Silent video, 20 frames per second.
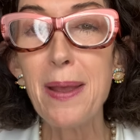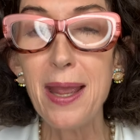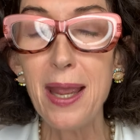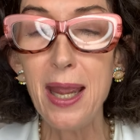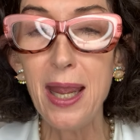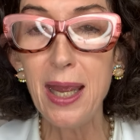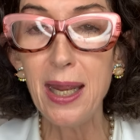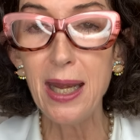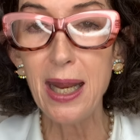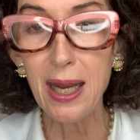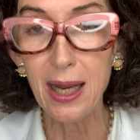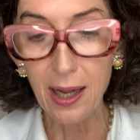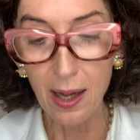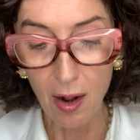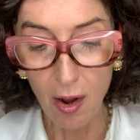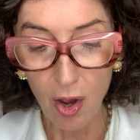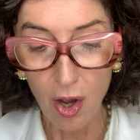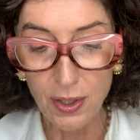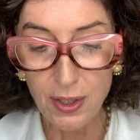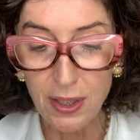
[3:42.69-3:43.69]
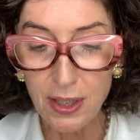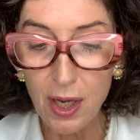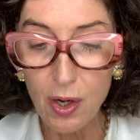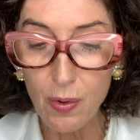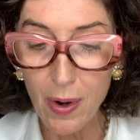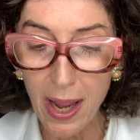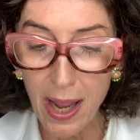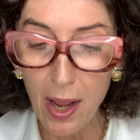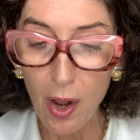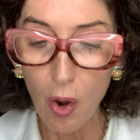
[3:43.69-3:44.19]
and it also
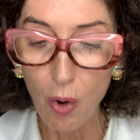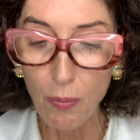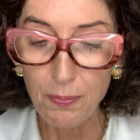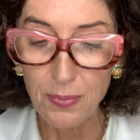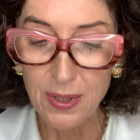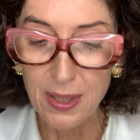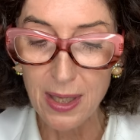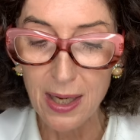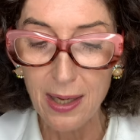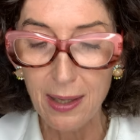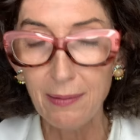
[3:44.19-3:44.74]
helps,